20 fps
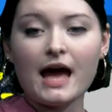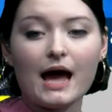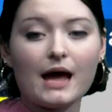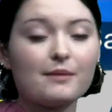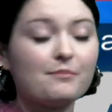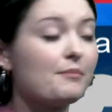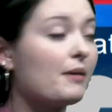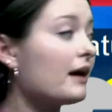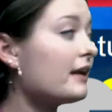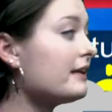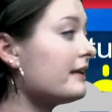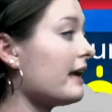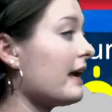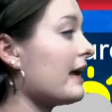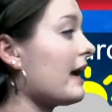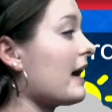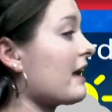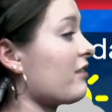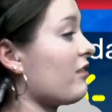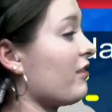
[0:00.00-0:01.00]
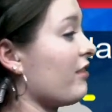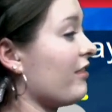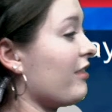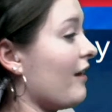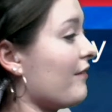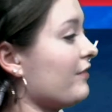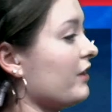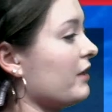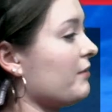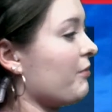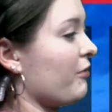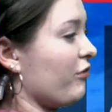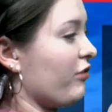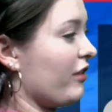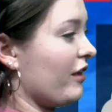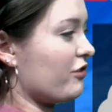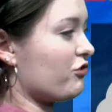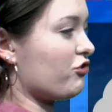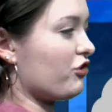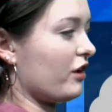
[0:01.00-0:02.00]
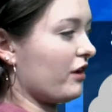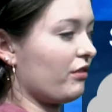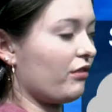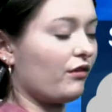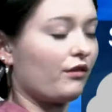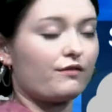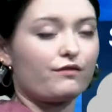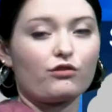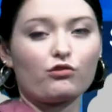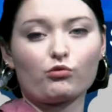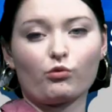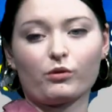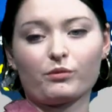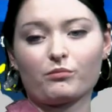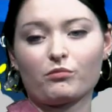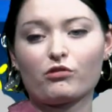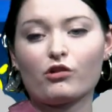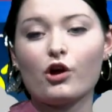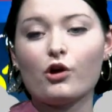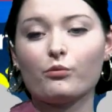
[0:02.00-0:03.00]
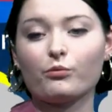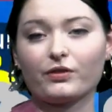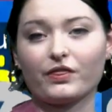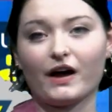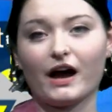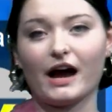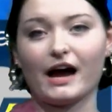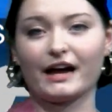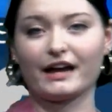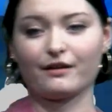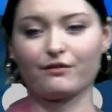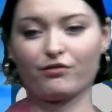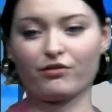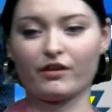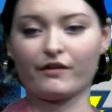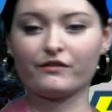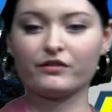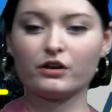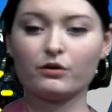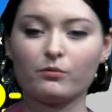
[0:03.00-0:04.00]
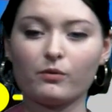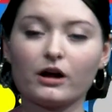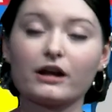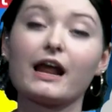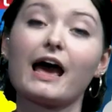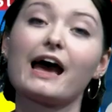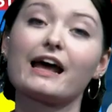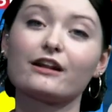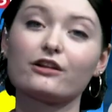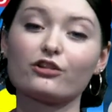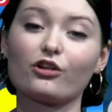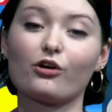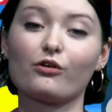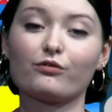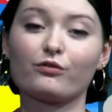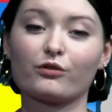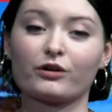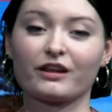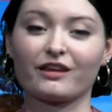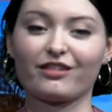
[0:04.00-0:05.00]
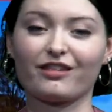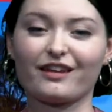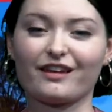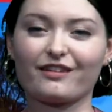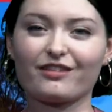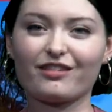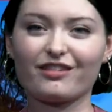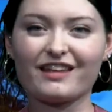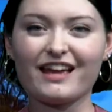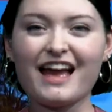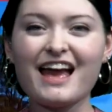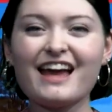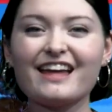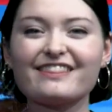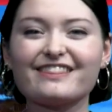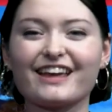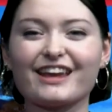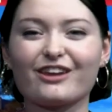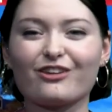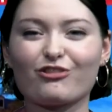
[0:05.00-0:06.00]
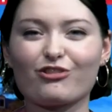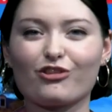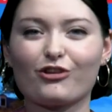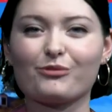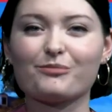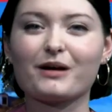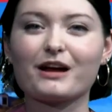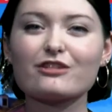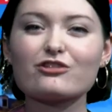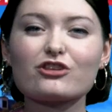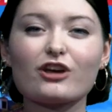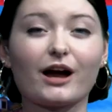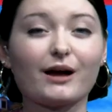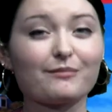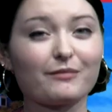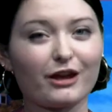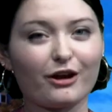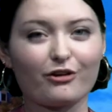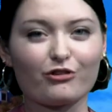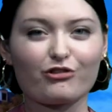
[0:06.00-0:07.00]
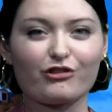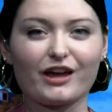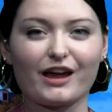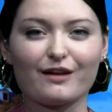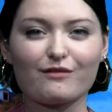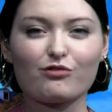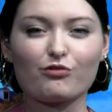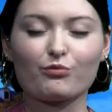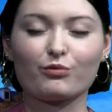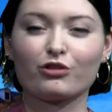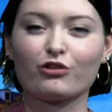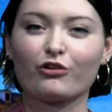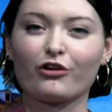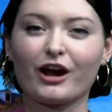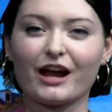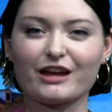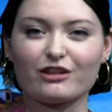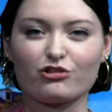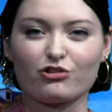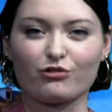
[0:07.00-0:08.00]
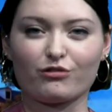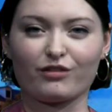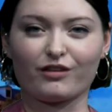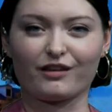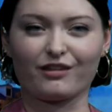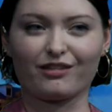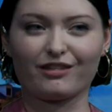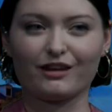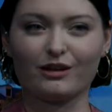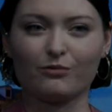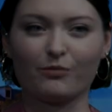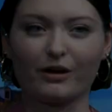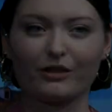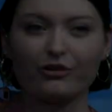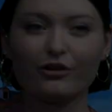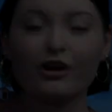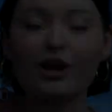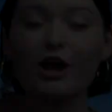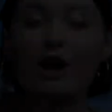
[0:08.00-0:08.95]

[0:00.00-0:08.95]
and Monday has a 70% chance of storms with a high of 71 and a low of 46. Thank you so much. I'm Karis Caves with your HU16 weather.